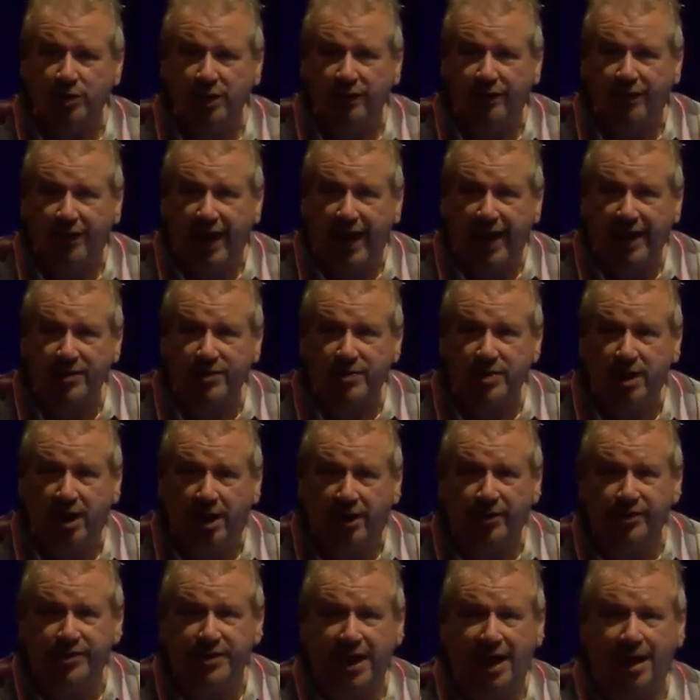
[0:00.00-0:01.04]
really fast,
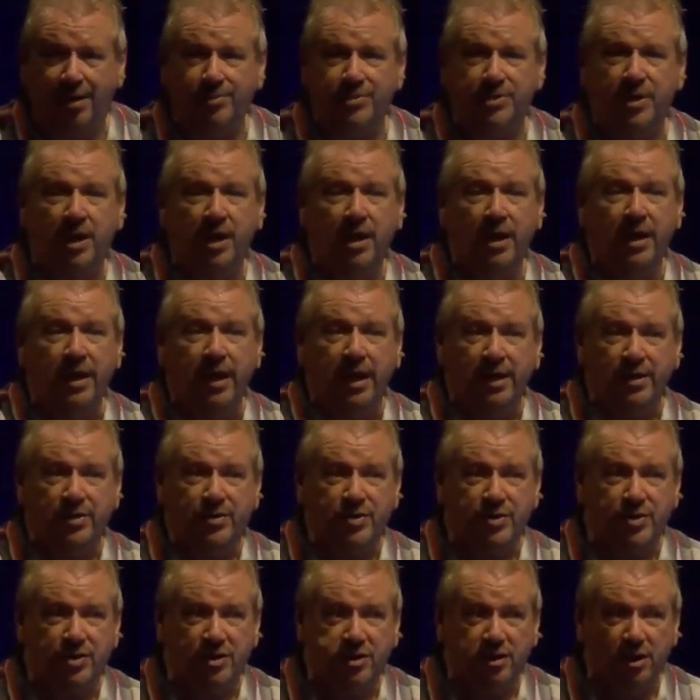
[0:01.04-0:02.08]
other times
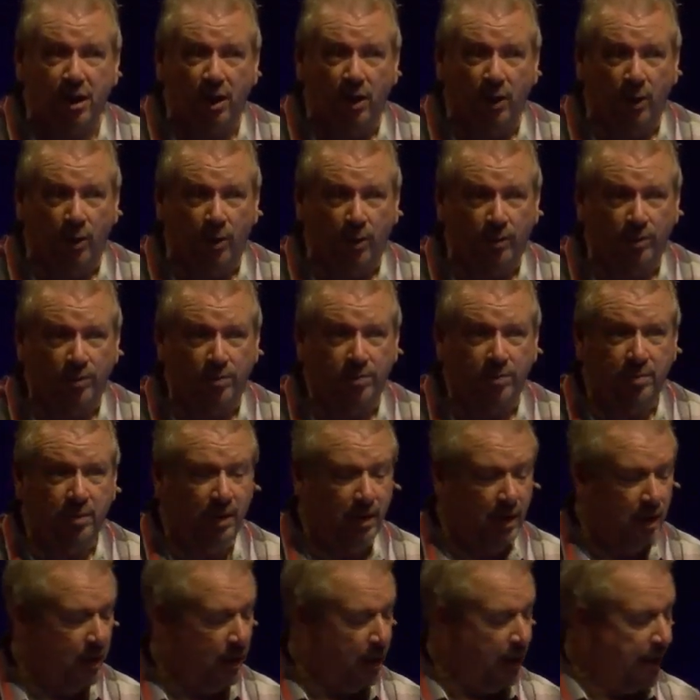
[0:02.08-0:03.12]
it's slow.
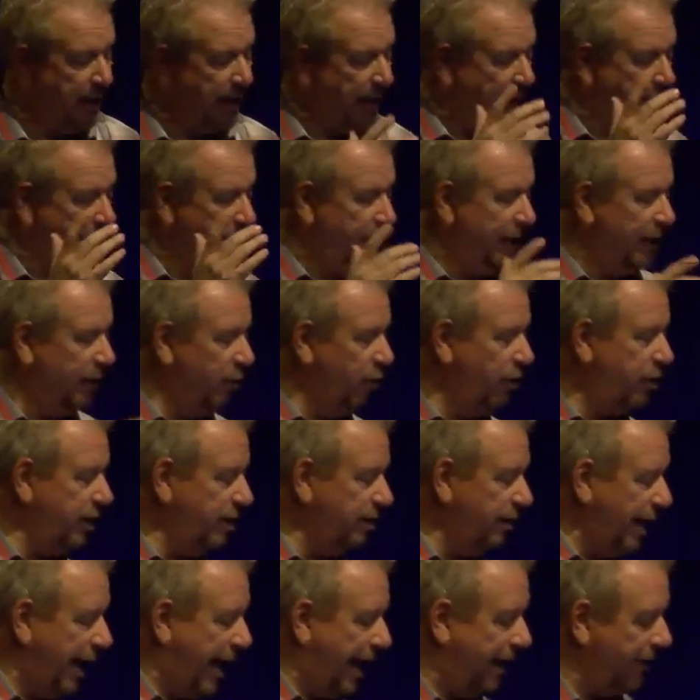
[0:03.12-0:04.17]
And then look
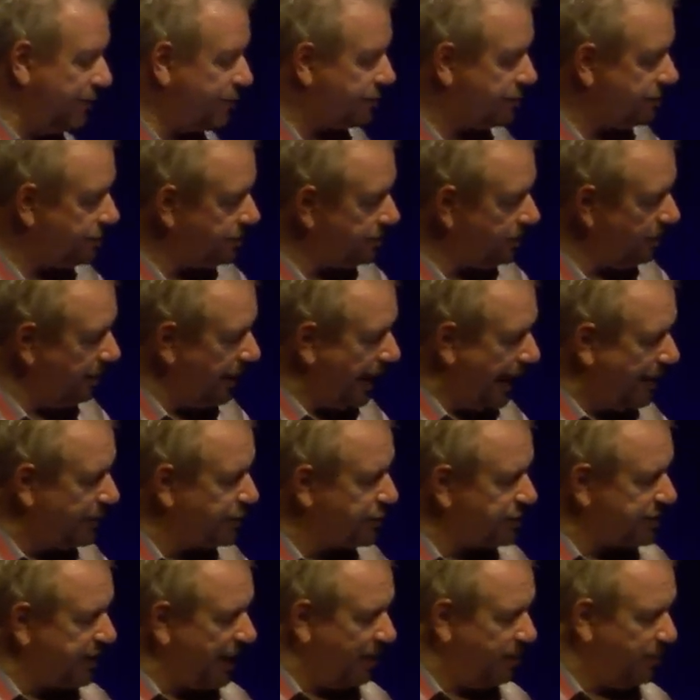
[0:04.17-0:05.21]
at the
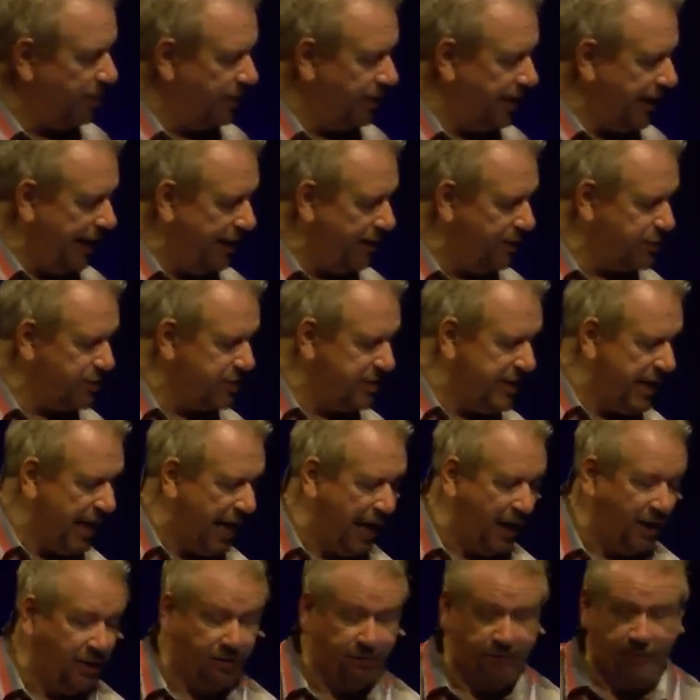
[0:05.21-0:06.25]
last statement, and that is
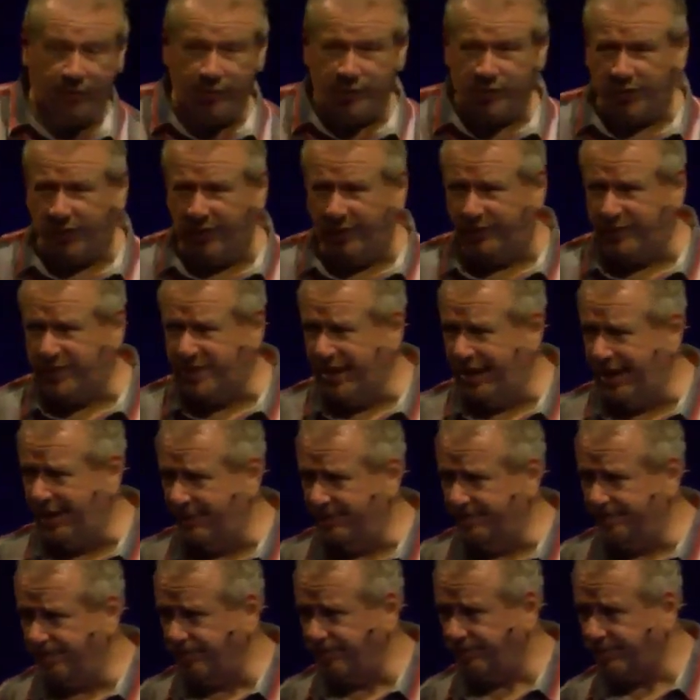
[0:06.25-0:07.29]
death. Verse
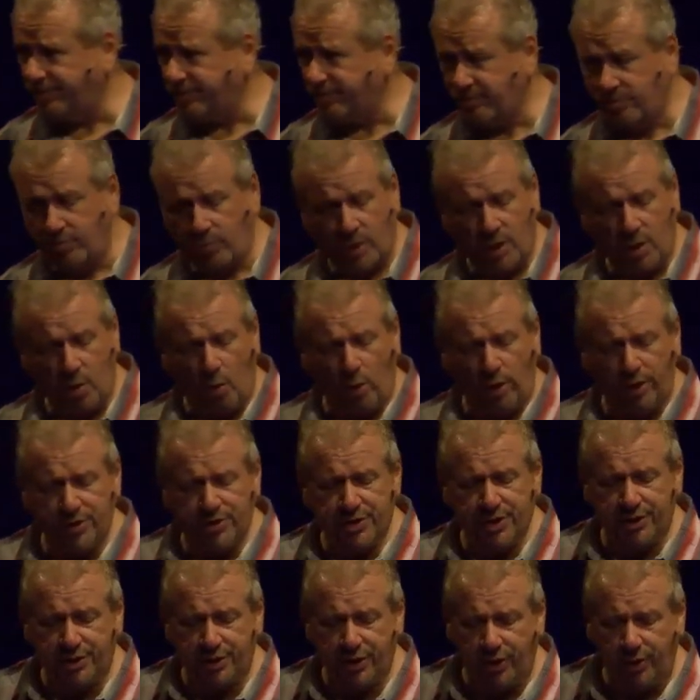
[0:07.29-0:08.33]
15. What
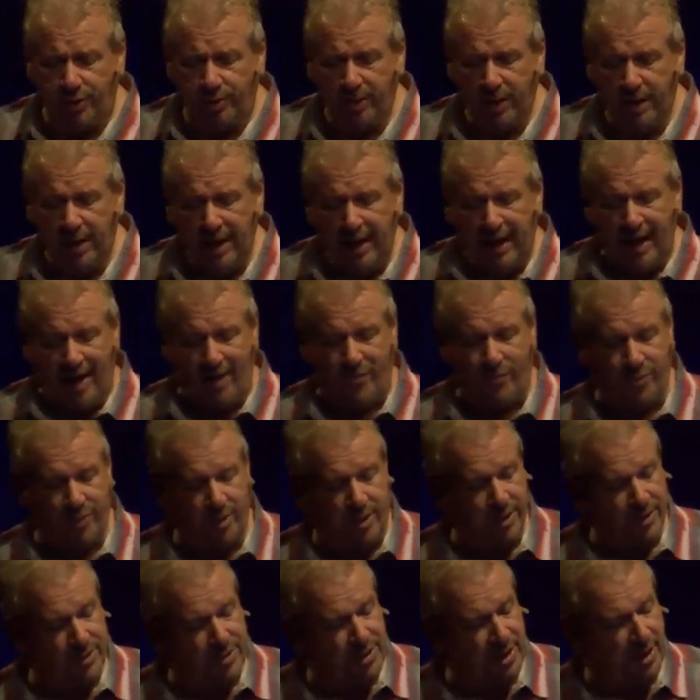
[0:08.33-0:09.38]
does it do? After
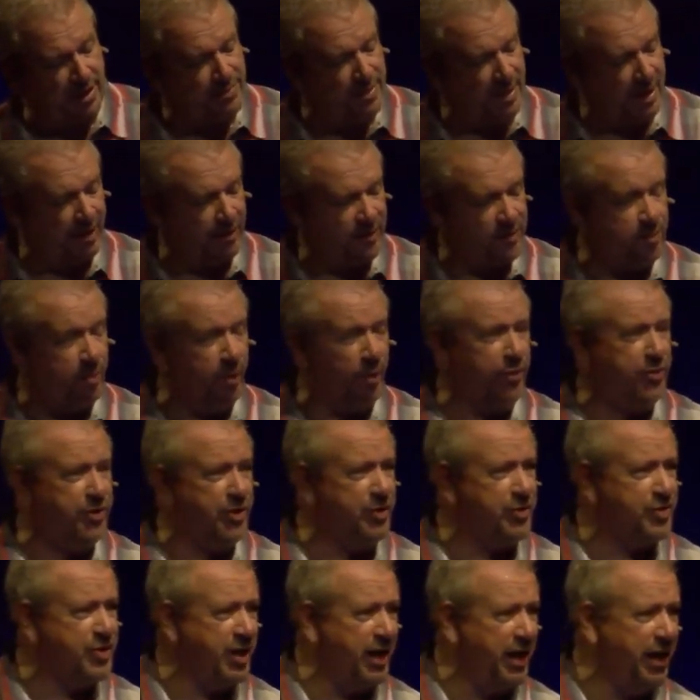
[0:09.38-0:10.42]
it conceives, it gives birth
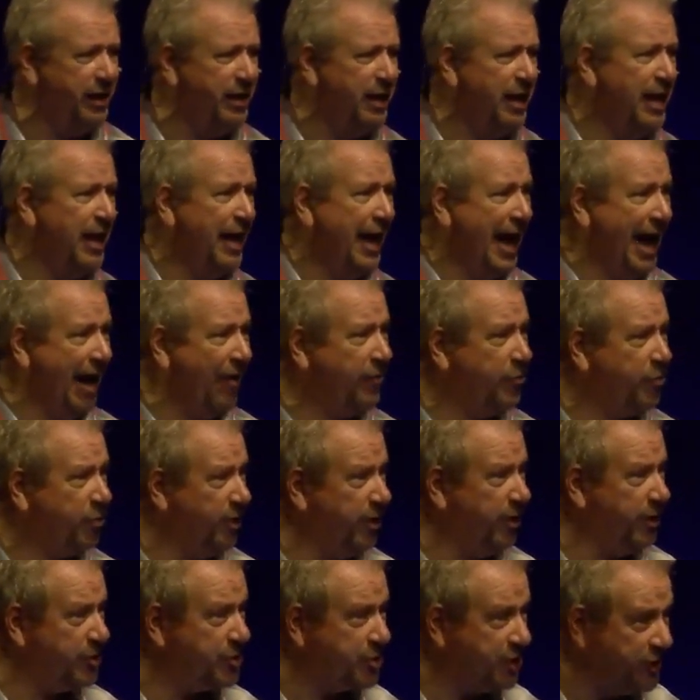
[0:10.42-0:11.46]
to sin. After
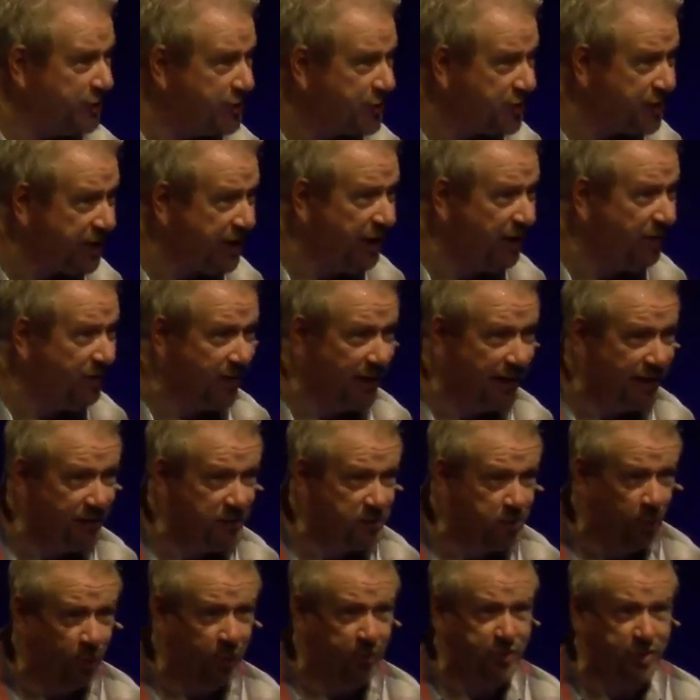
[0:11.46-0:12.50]
it is conceived and gives
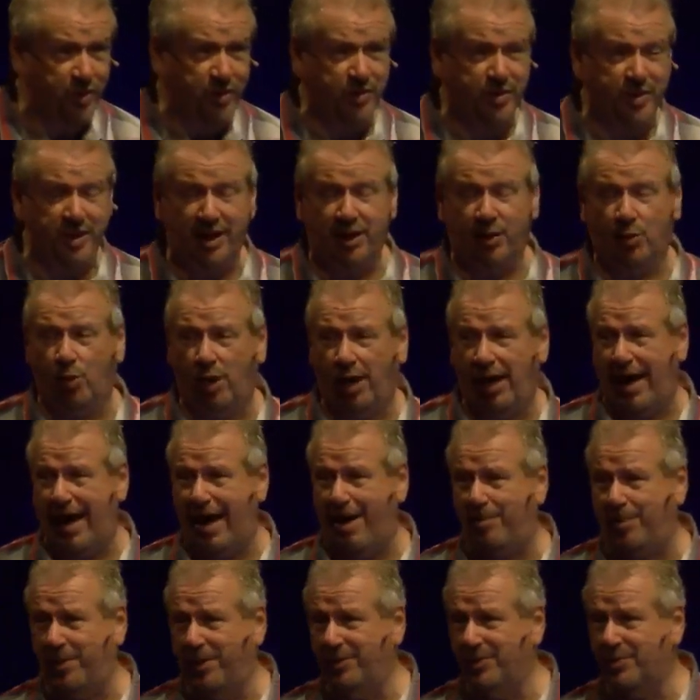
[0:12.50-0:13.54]
birth to sin, what
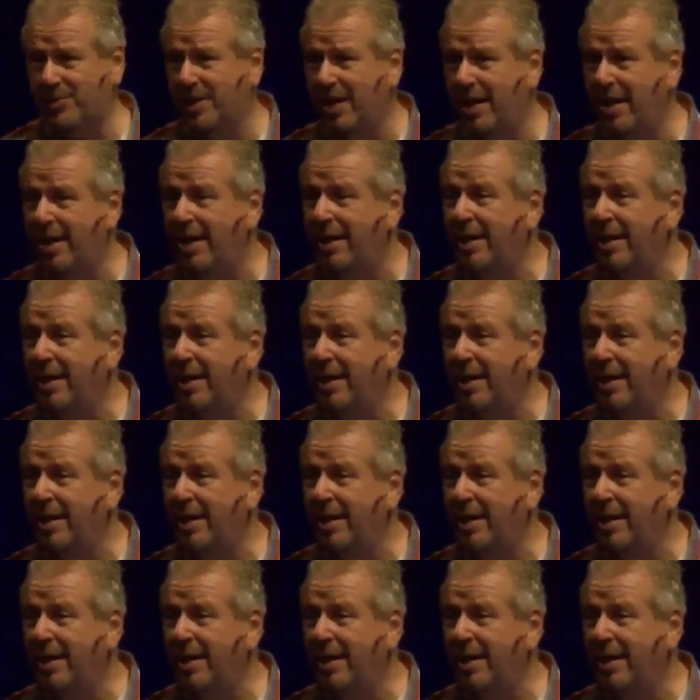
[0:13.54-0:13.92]
happens?